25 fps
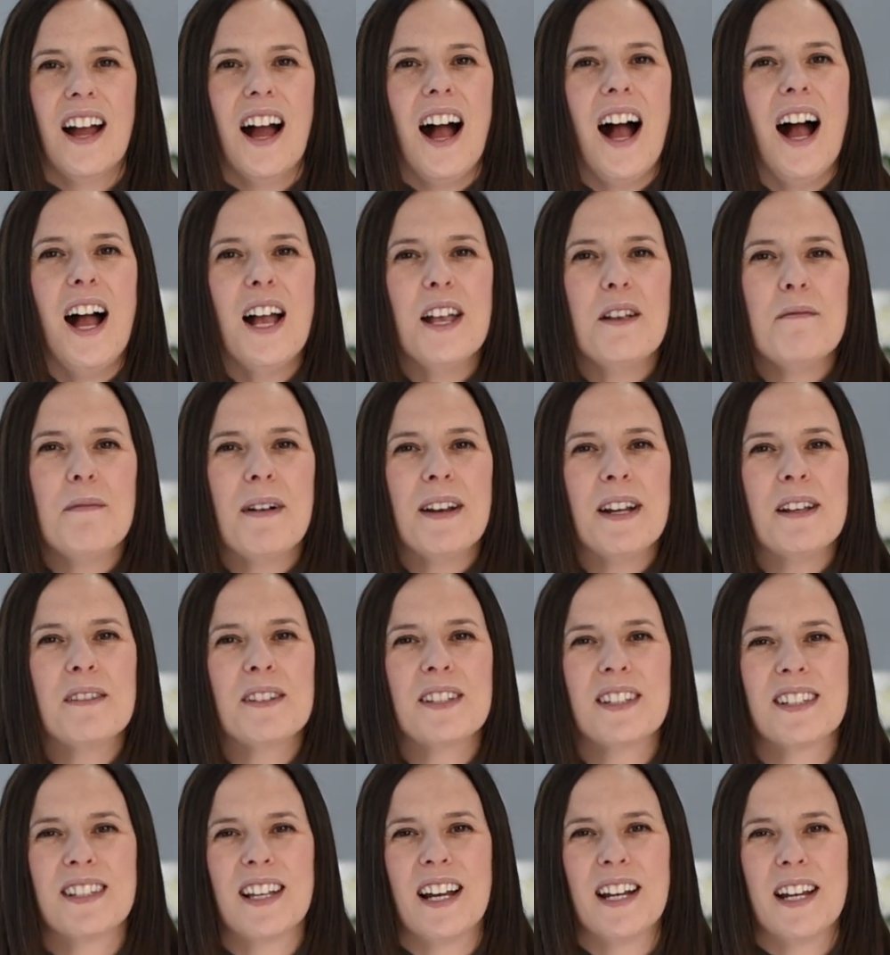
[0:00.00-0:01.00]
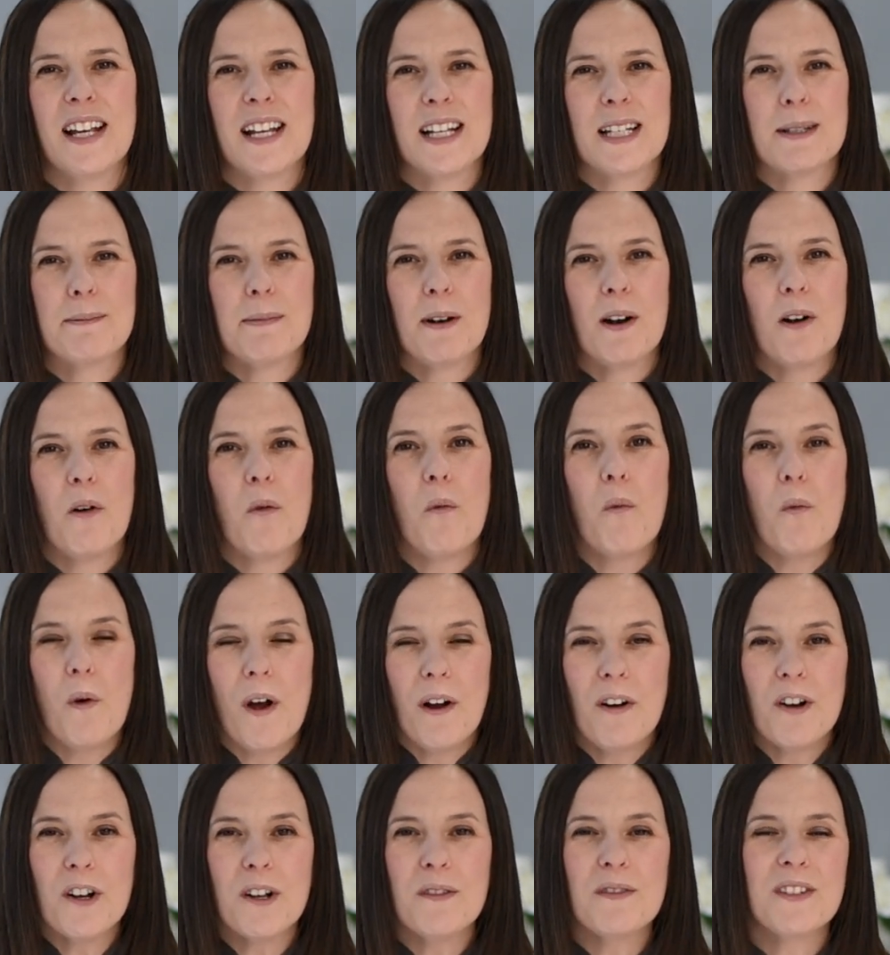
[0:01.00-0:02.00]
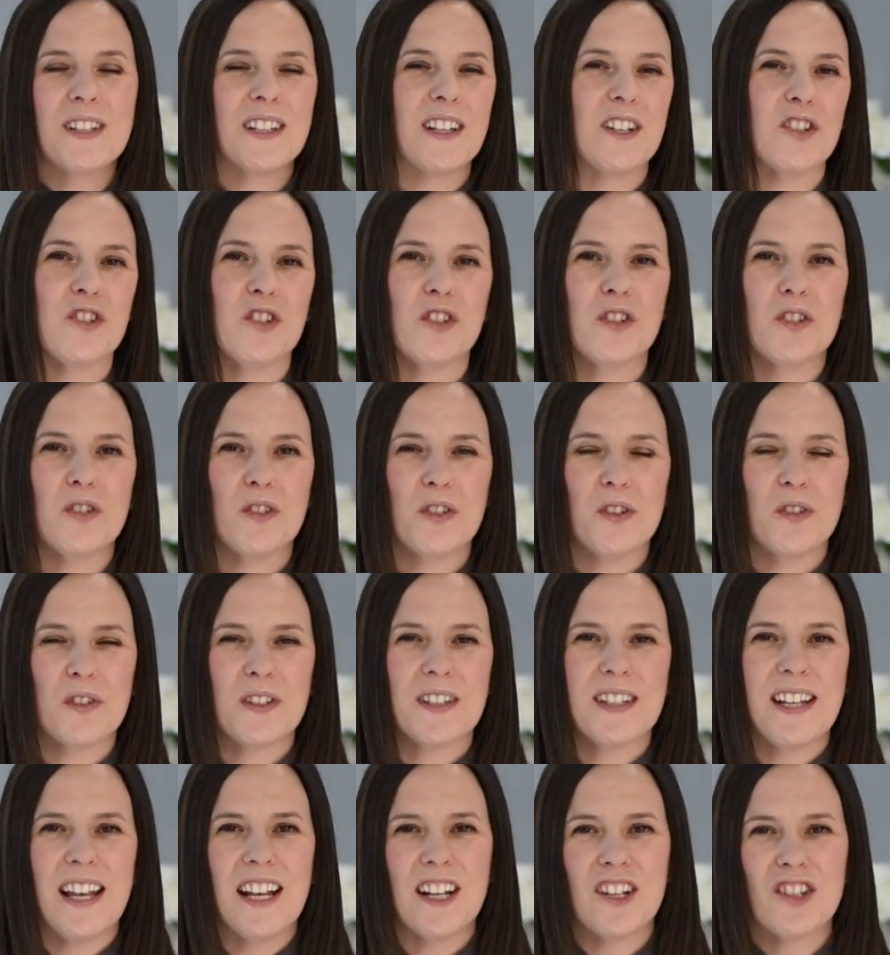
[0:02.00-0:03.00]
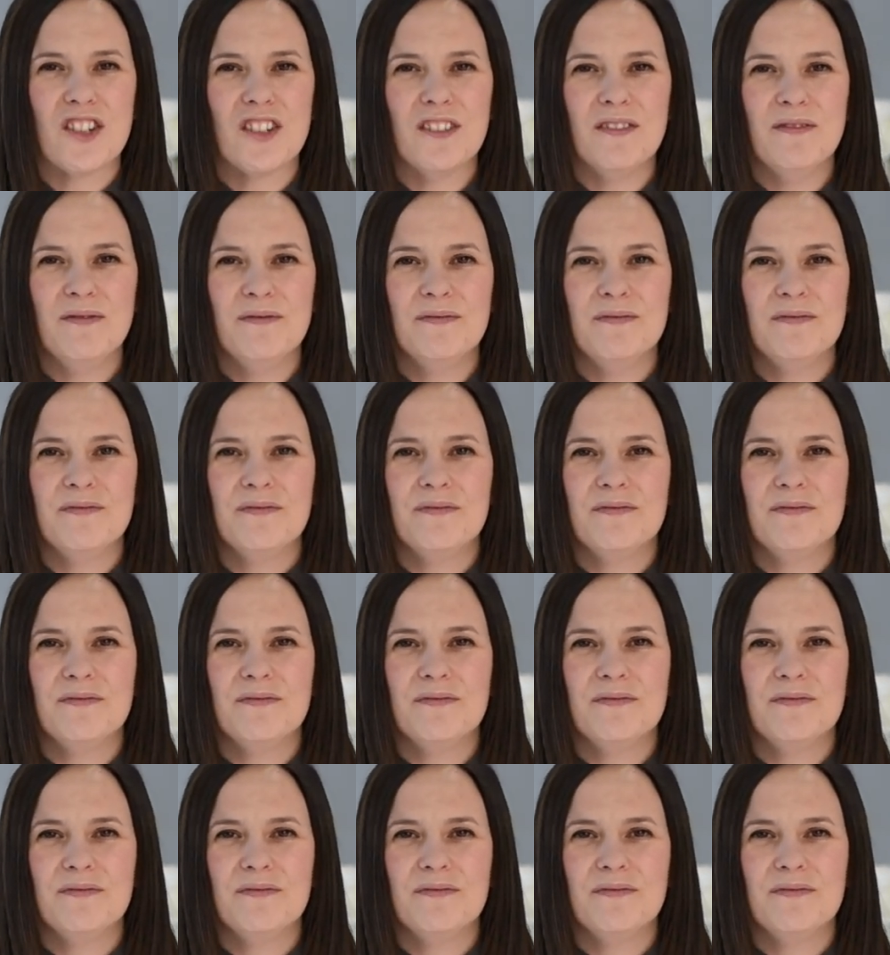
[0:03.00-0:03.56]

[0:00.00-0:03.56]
Hi, my name is Suzanne Esper and welcome to this tutorial section.